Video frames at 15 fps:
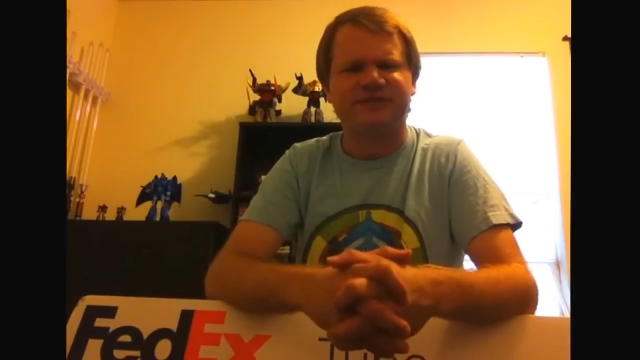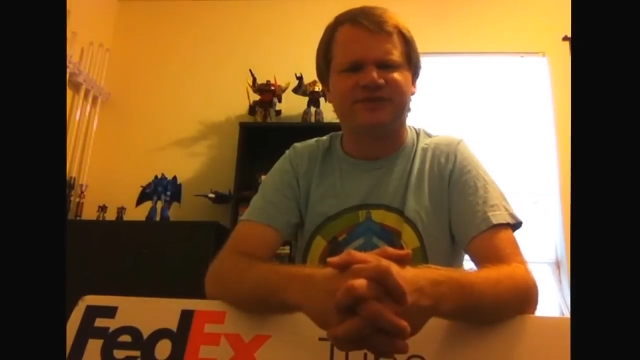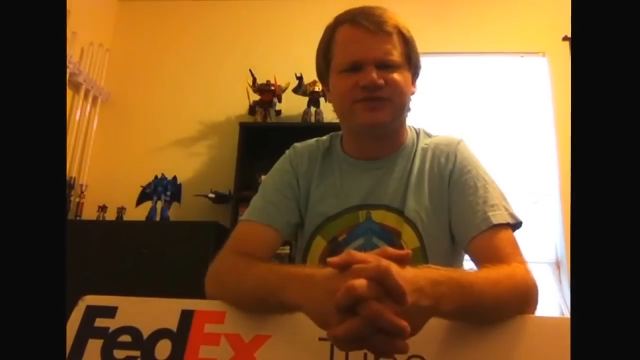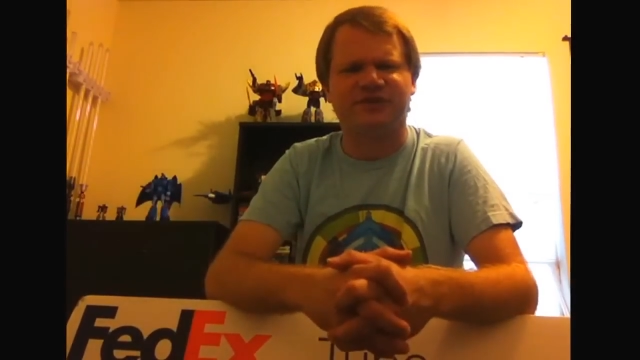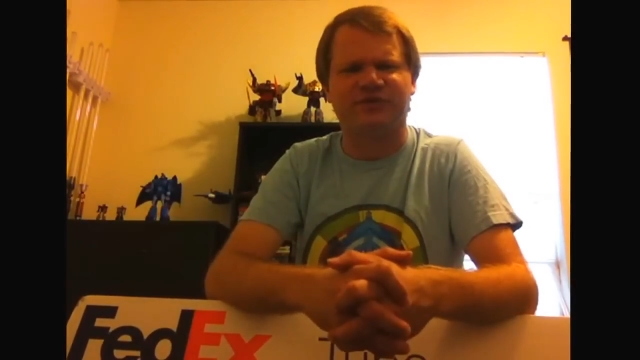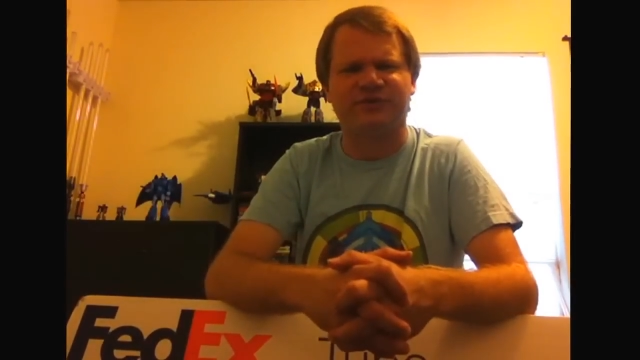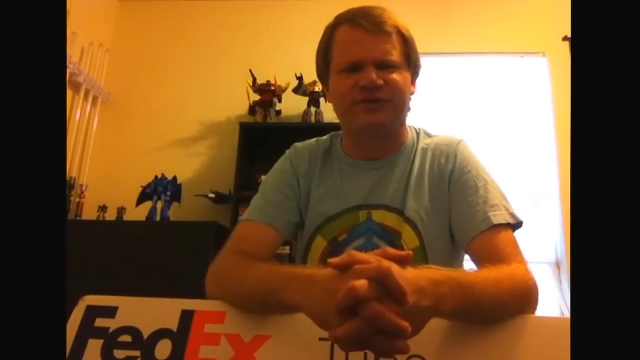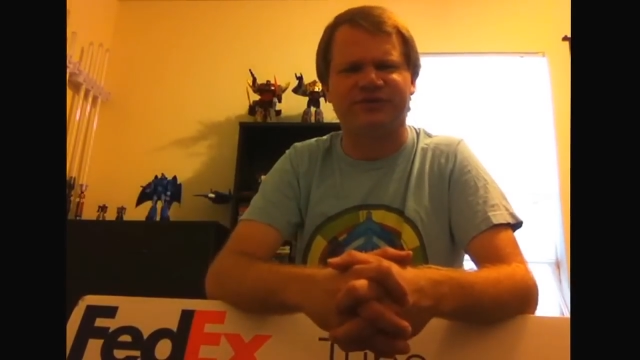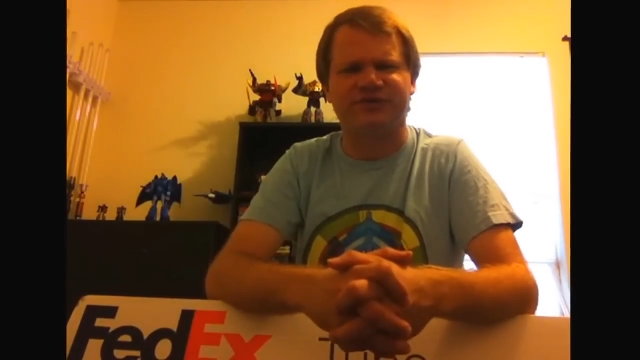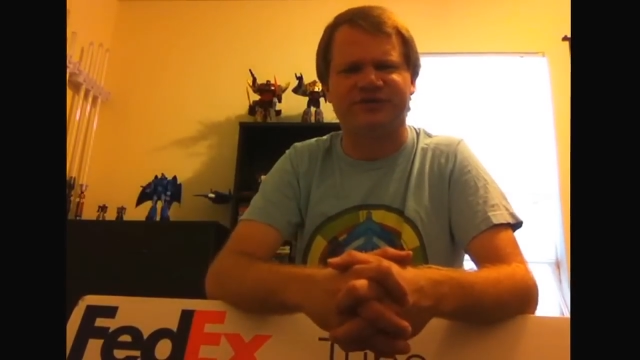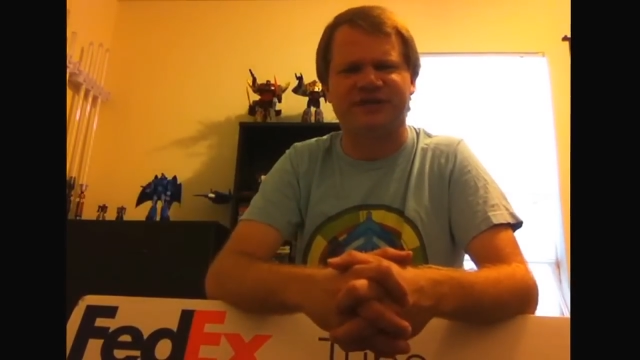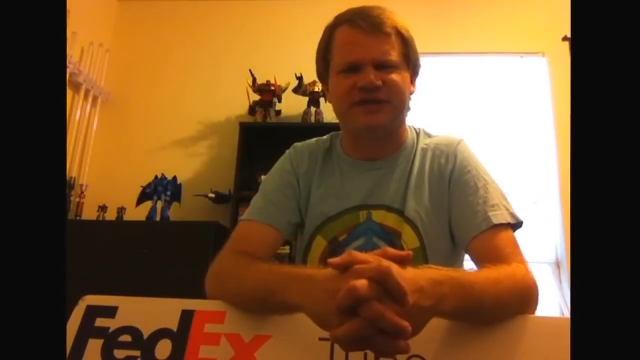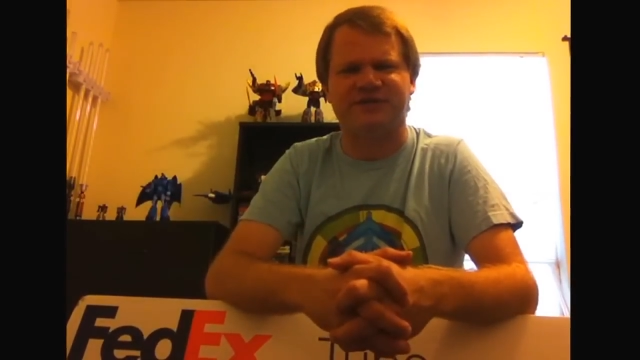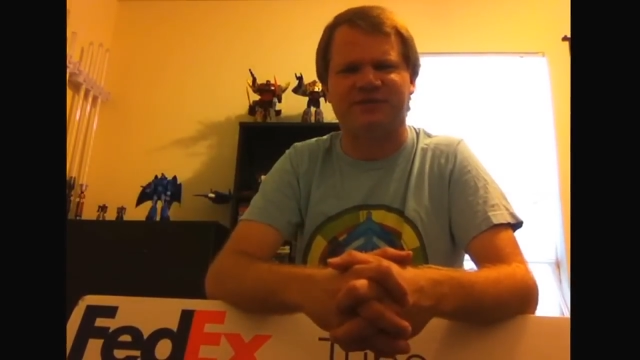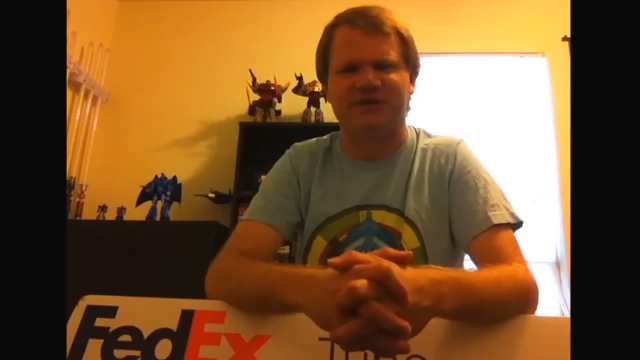So I really
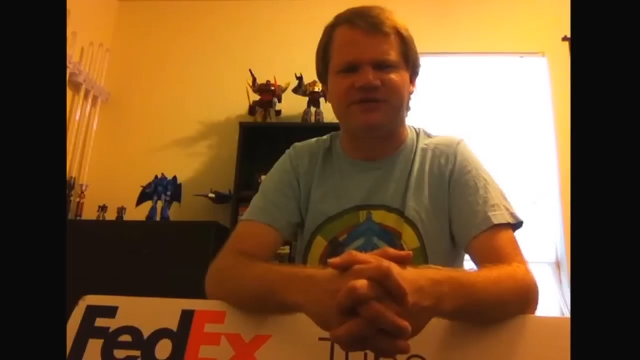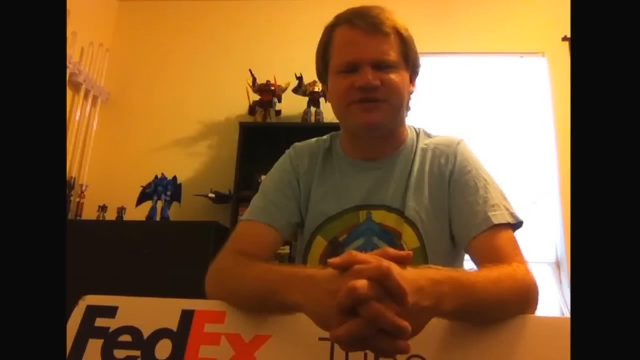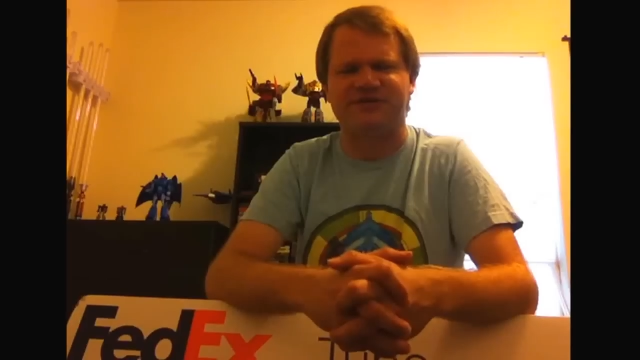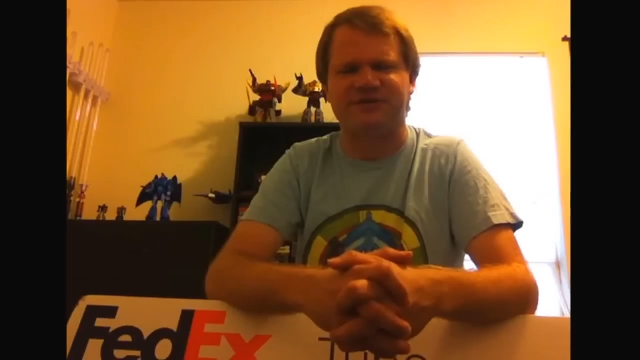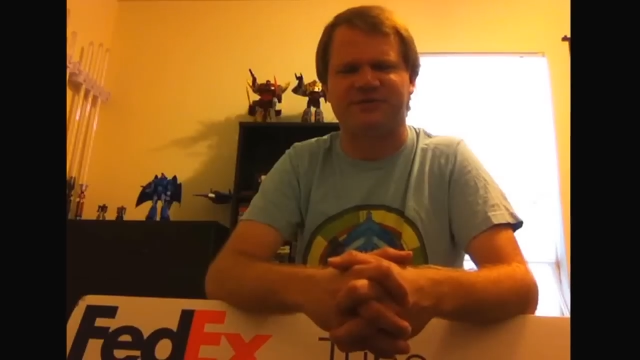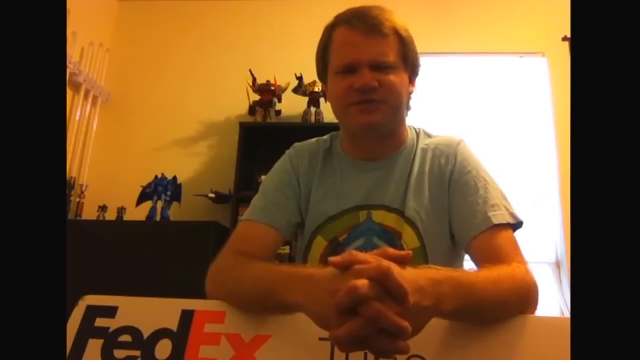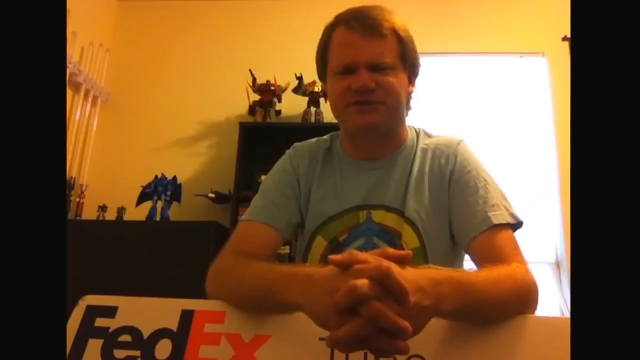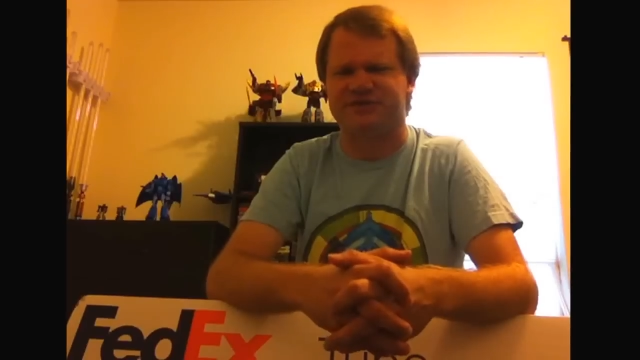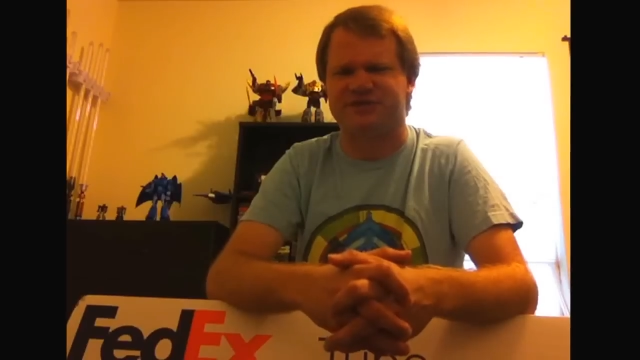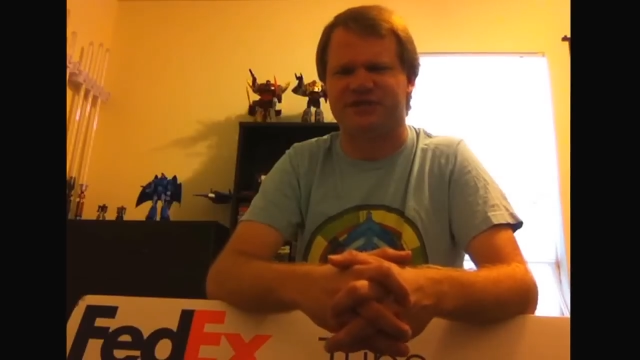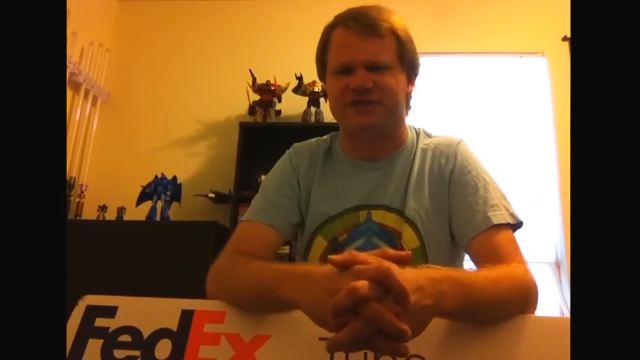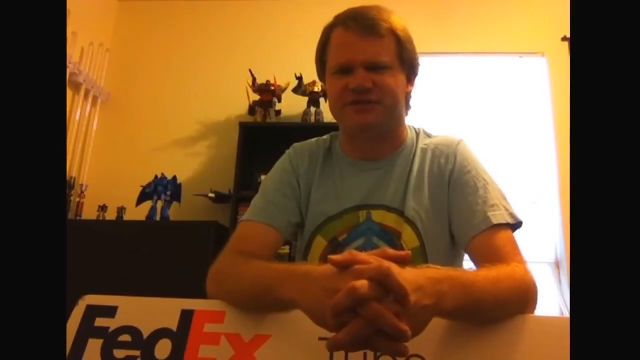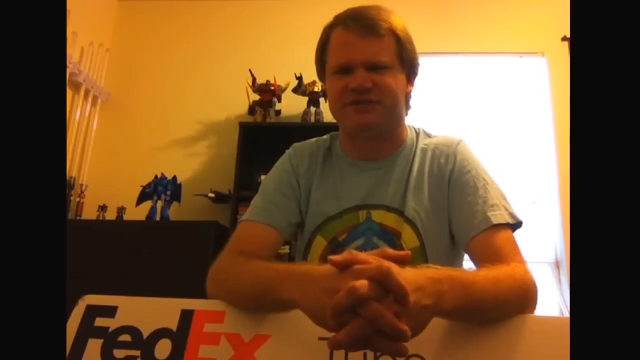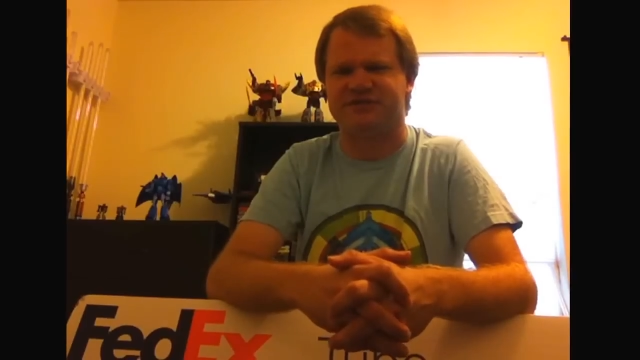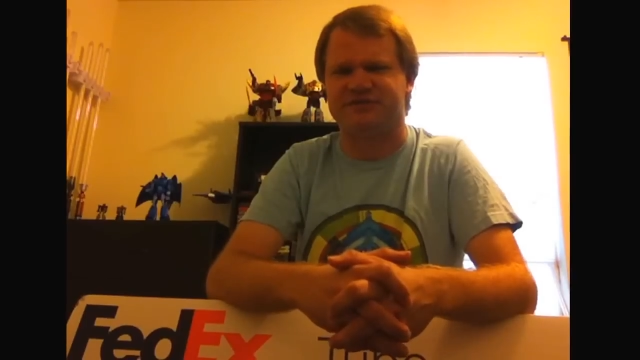just had to pay the shipping because
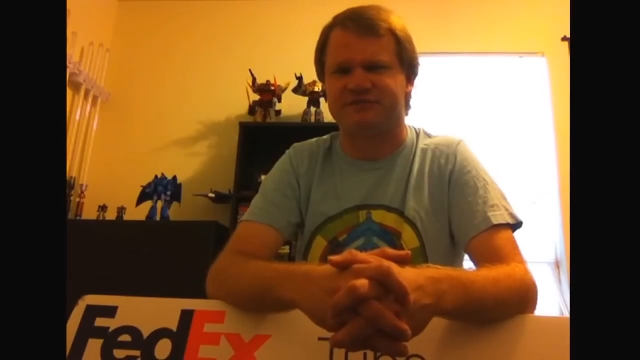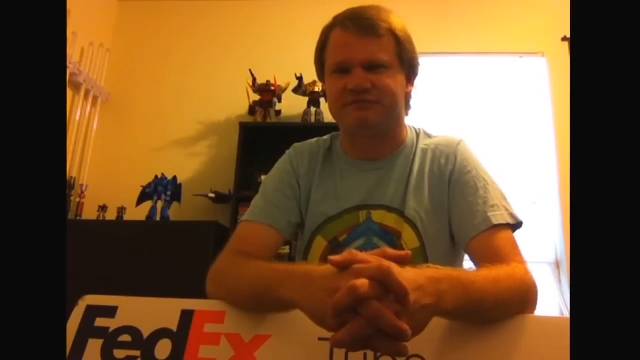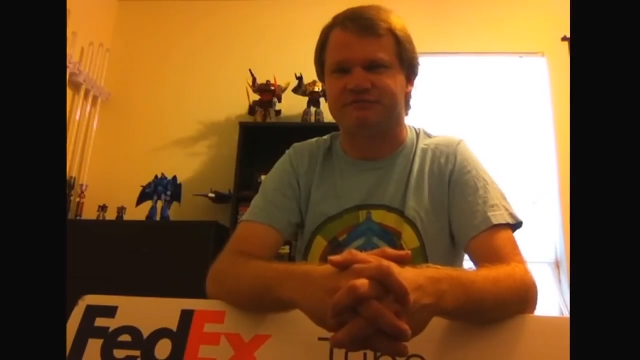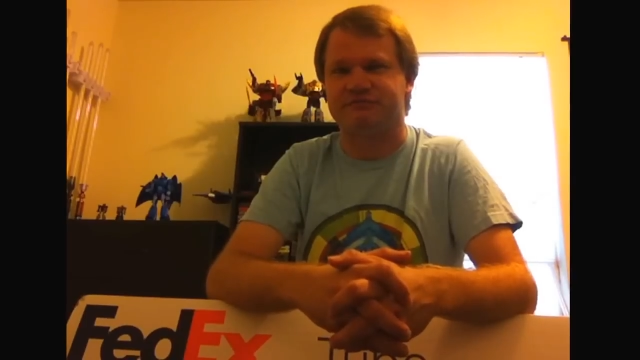I just